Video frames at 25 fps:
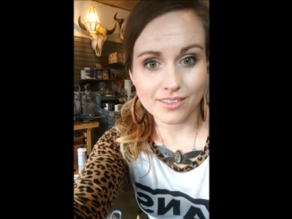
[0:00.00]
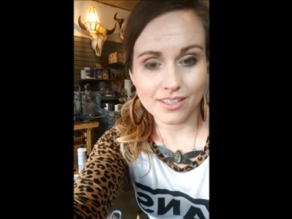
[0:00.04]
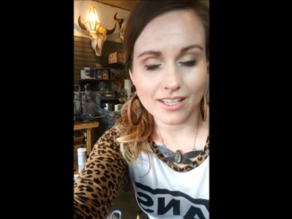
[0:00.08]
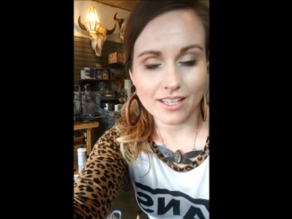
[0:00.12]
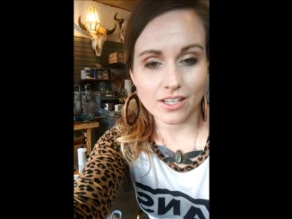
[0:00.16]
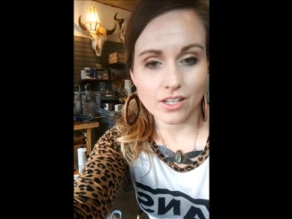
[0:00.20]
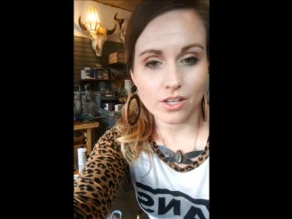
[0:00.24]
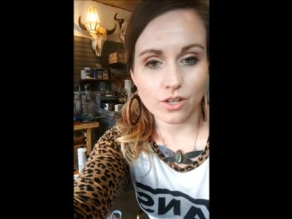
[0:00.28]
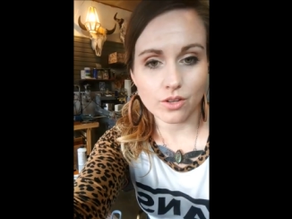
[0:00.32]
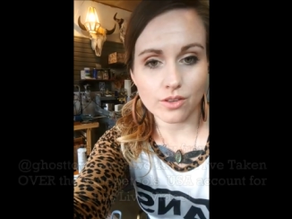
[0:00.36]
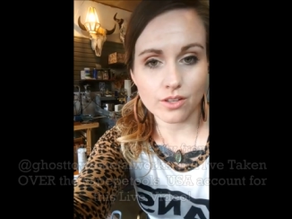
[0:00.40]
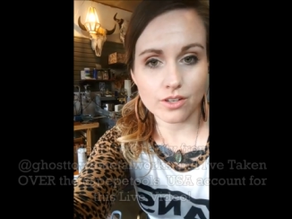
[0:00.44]
I
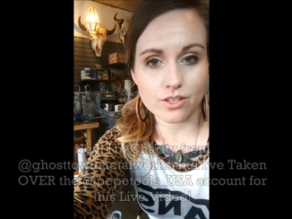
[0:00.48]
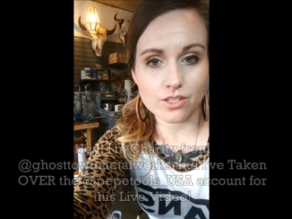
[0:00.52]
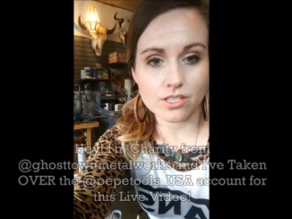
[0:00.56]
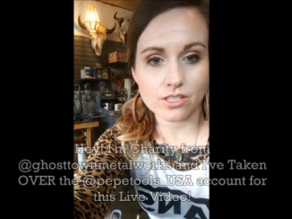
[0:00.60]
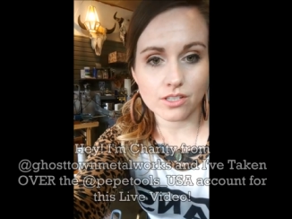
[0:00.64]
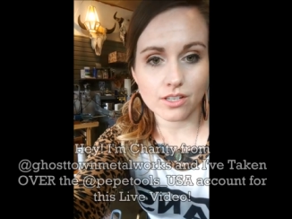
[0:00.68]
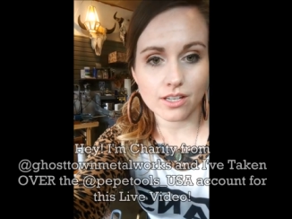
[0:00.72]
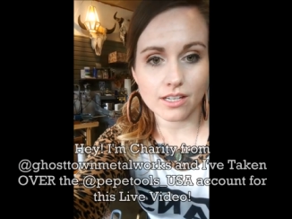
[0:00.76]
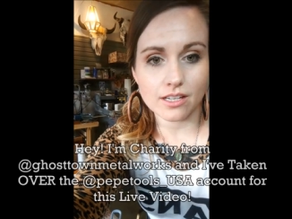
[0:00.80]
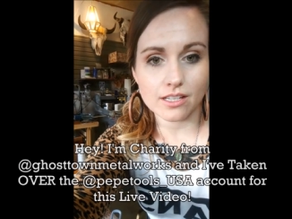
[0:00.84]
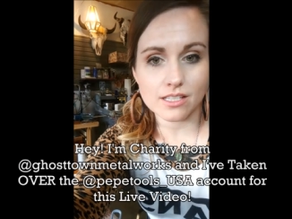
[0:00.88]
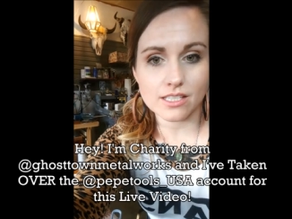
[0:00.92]
know they're
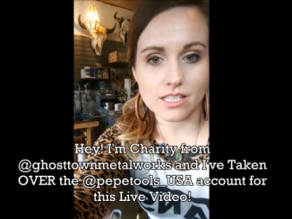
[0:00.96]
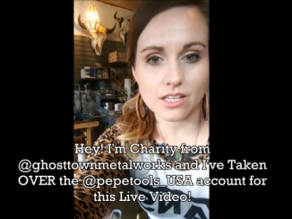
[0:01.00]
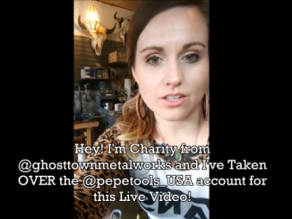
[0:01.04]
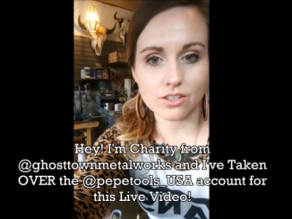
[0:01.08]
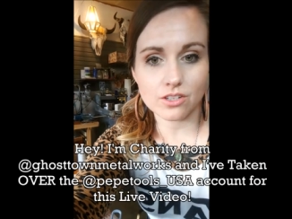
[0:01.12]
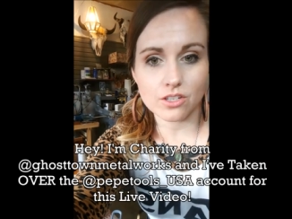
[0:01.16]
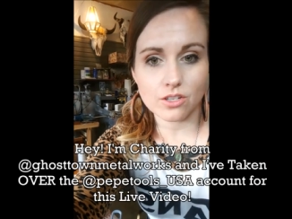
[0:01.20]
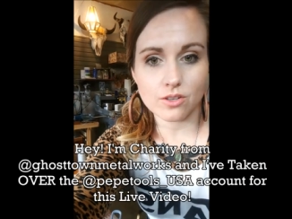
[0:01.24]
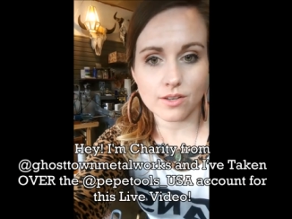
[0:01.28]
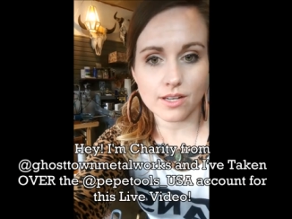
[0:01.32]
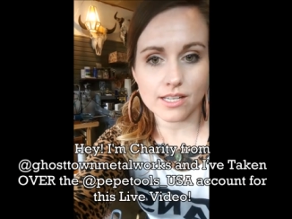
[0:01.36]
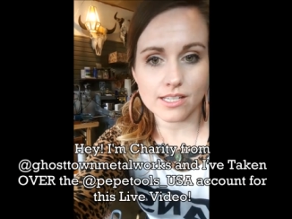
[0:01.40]
still kind of
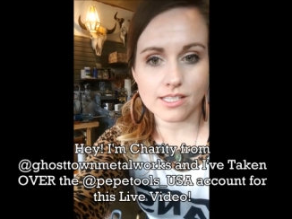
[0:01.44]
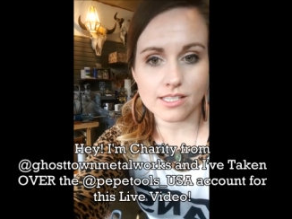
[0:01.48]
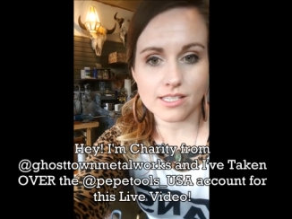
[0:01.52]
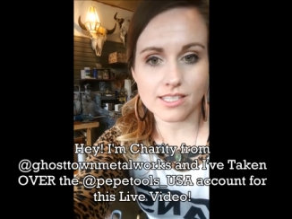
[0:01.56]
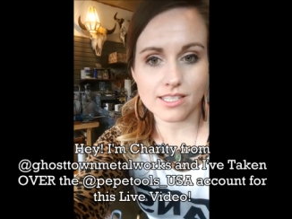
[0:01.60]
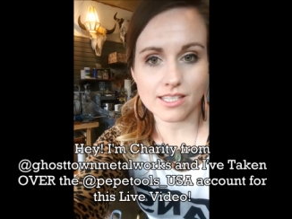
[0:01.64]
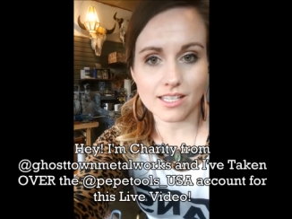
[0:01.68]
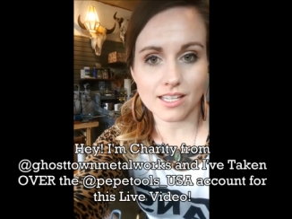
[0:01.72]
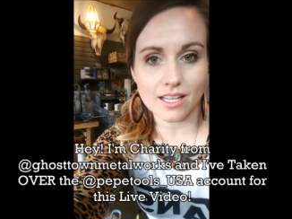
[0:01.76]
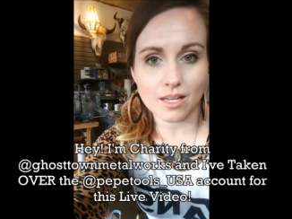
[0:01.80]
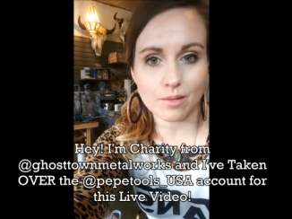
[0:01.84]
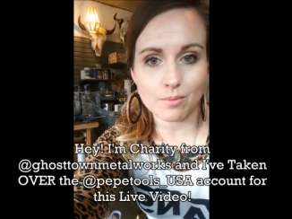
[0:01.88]
telling you guys
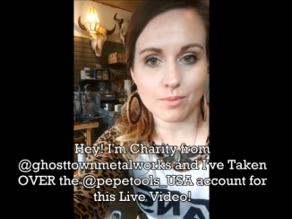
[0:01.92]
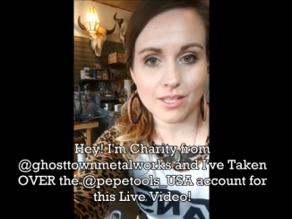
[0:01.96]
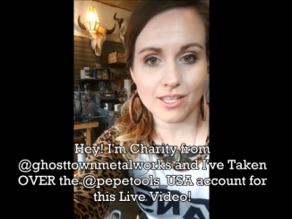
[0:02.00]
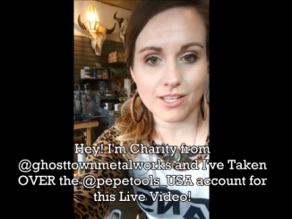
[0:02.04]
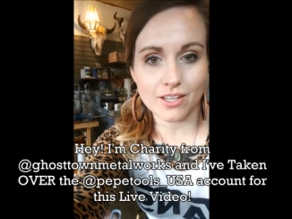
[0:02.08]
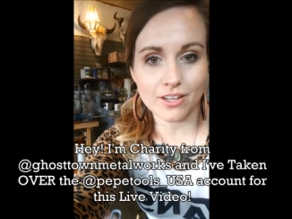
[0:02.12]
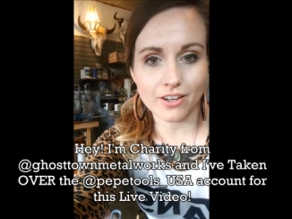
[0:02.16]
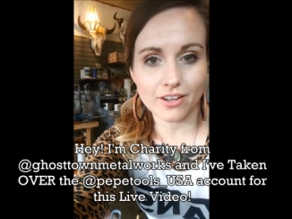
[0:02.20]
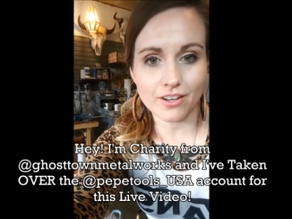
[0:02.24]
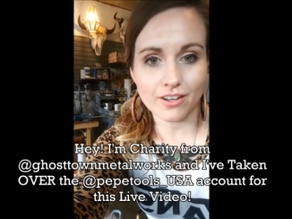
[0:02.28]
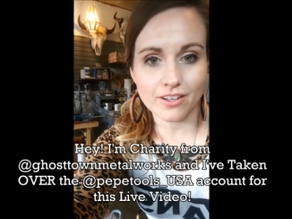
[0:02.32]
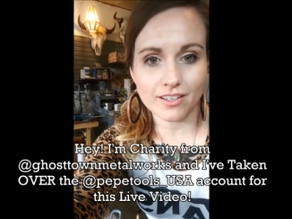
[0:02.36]
that I'm
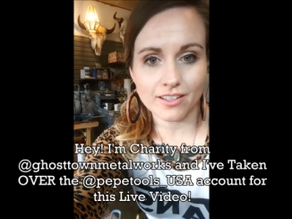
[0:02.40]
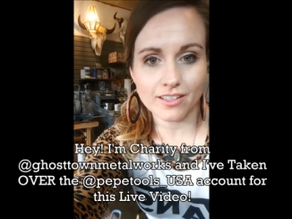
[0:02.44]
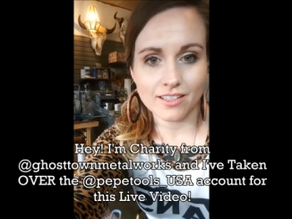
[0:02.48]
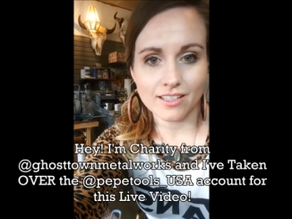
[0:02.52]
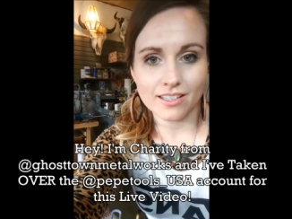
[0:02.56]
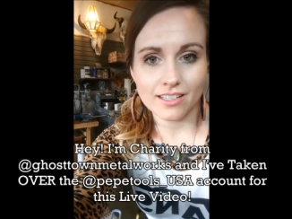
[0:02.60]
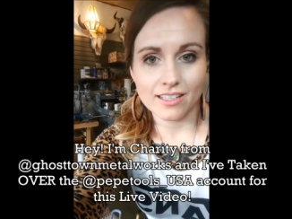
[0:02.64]
here